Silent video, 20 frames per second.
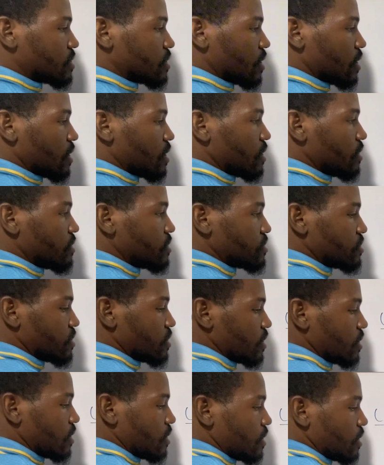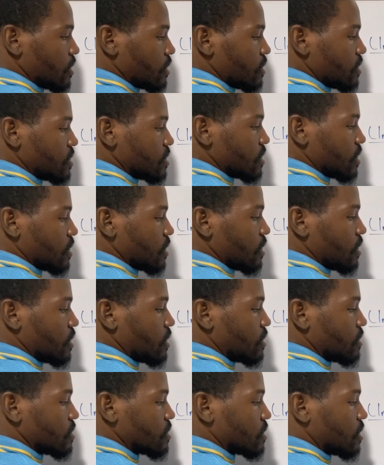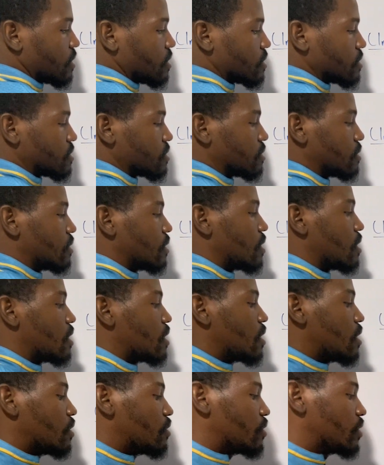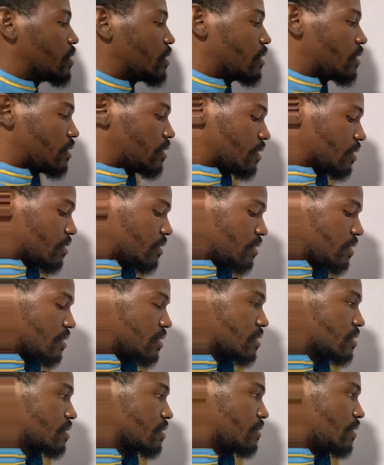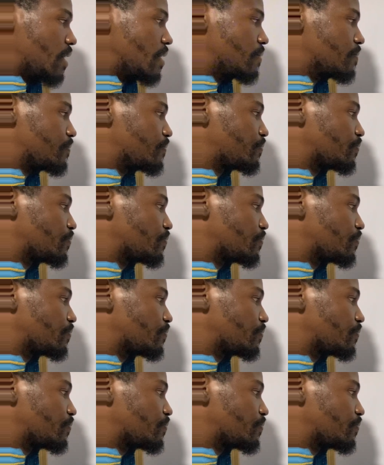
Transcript: So here is written in degrees, and here is also written in degrees, right?